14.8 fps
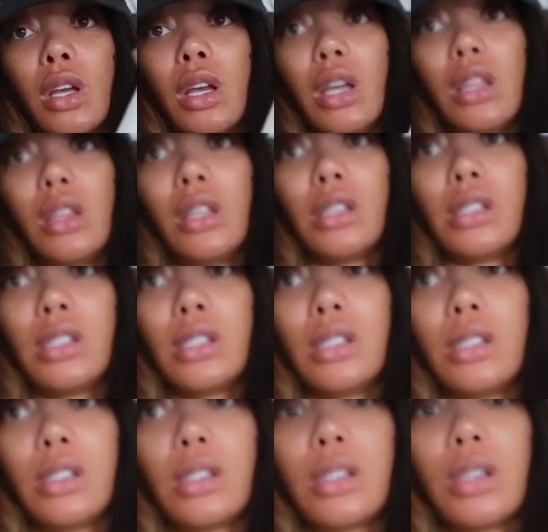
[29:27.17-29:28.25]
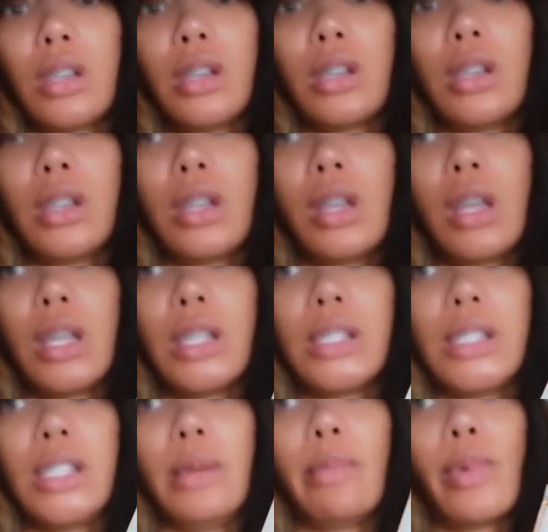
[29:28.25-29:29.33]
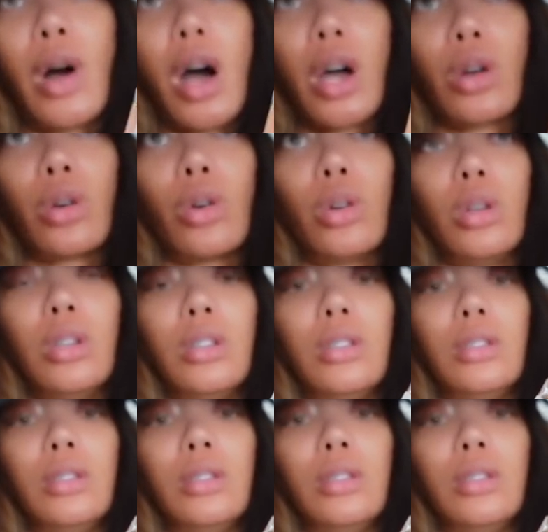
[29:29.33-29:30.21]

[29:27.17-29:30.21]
And this is the bottle.